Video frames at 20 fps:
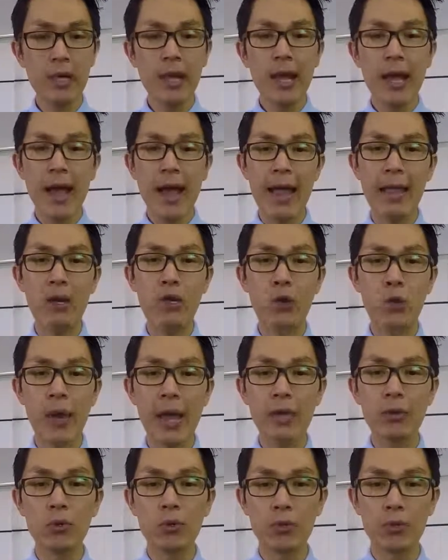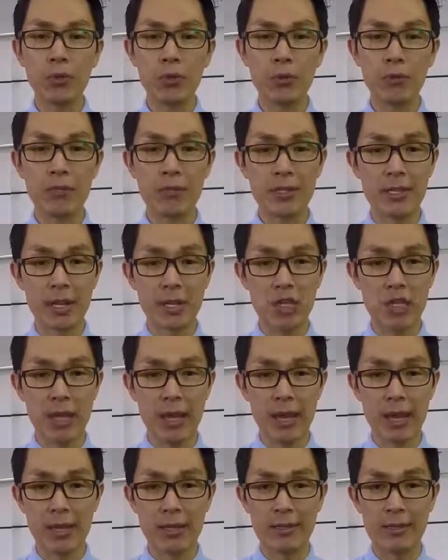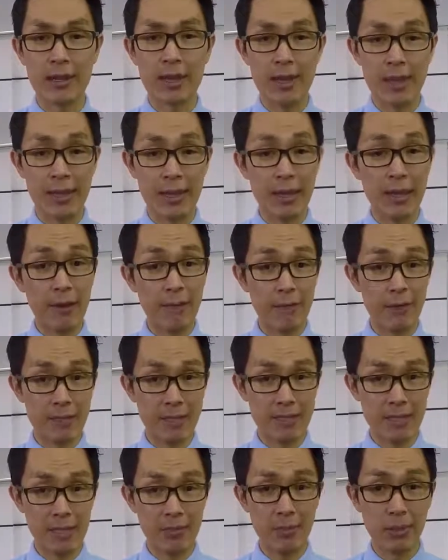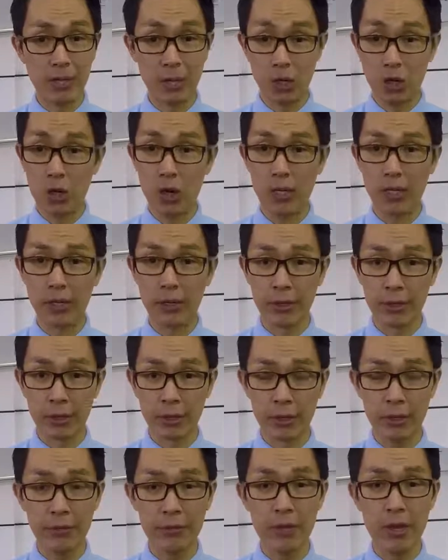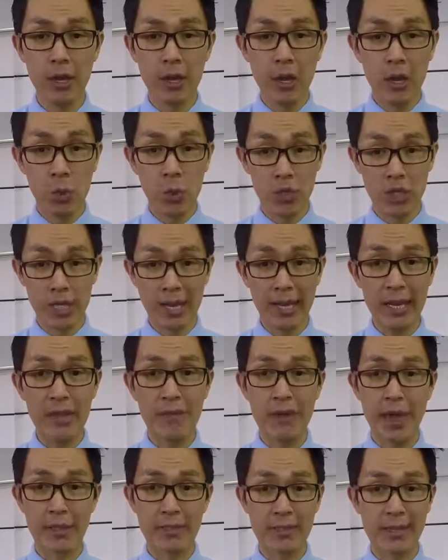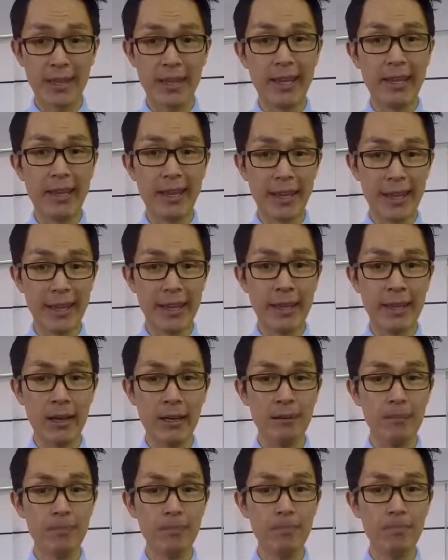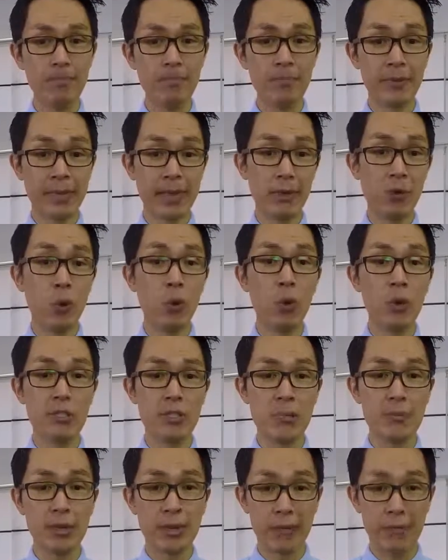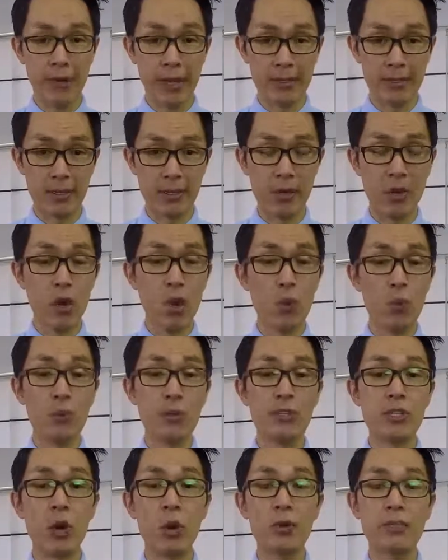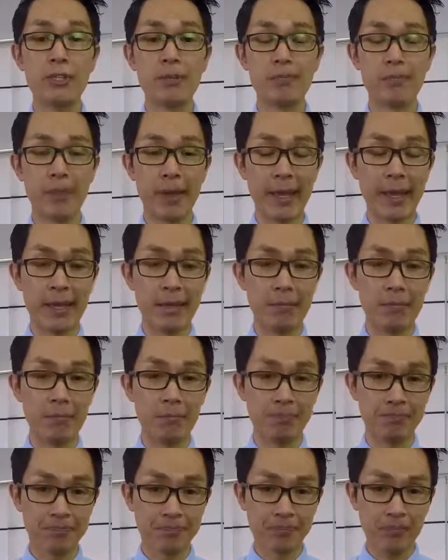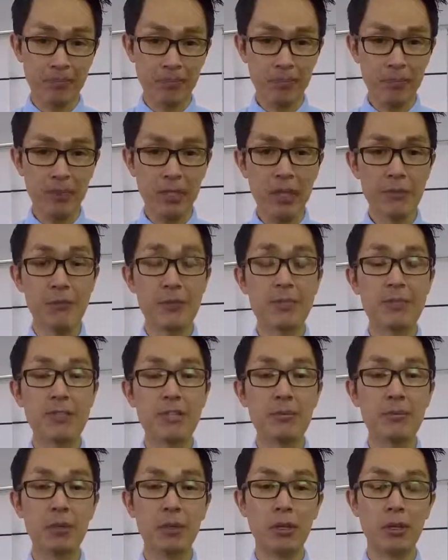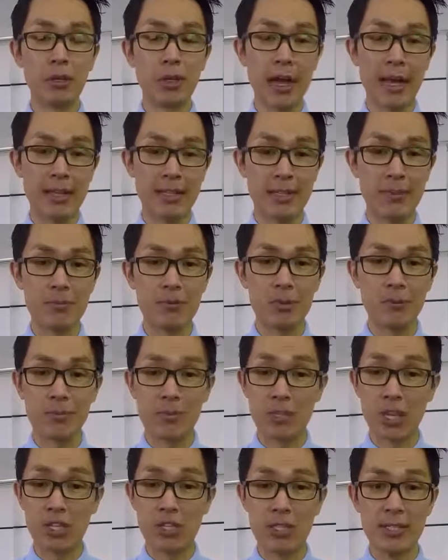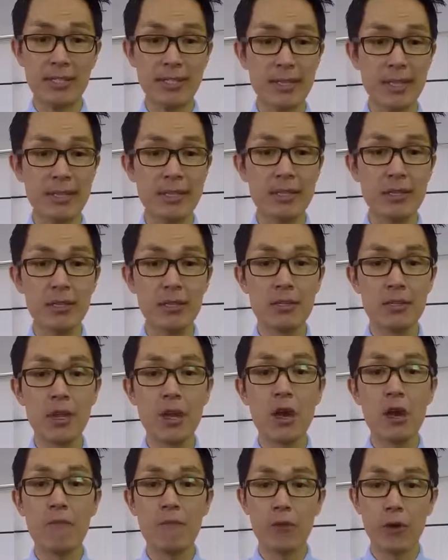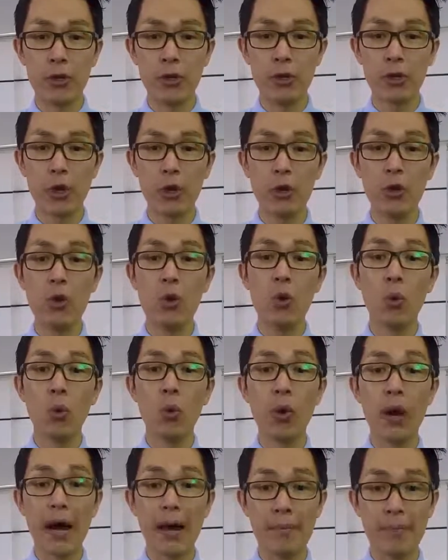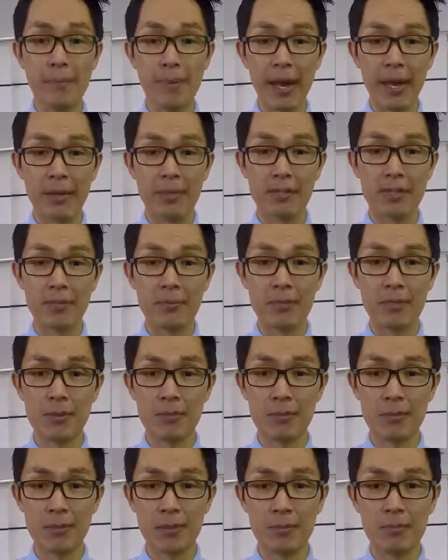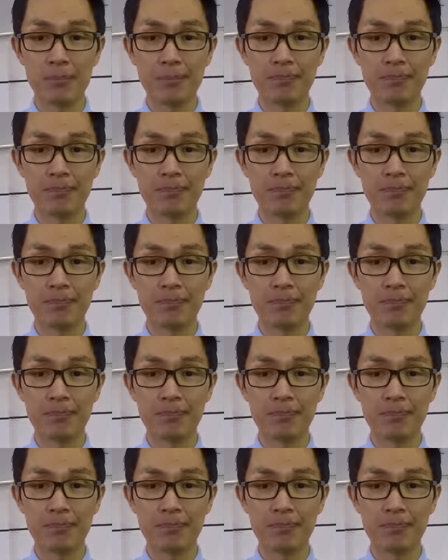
A cranial nerve, such as the vestibular cochlear nerve, which innervates the inner ear, can also be affected, resulting in vestibular-like symptoms such as dizziness, vertigo, or unbalanced symptoms.